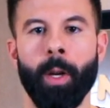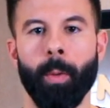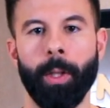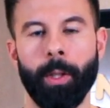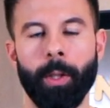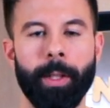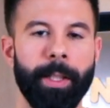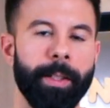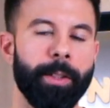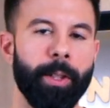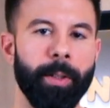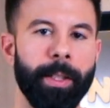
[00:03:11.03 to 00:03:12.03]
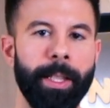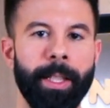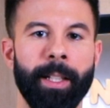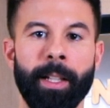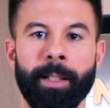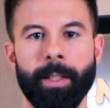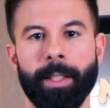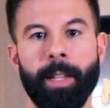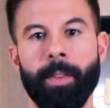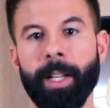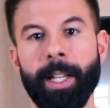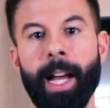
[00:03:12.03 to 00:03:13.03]
when cooking the turkey to
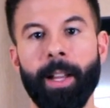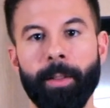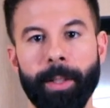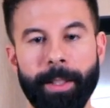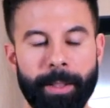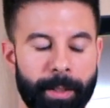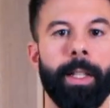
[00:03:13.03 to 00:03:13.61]
save on calories.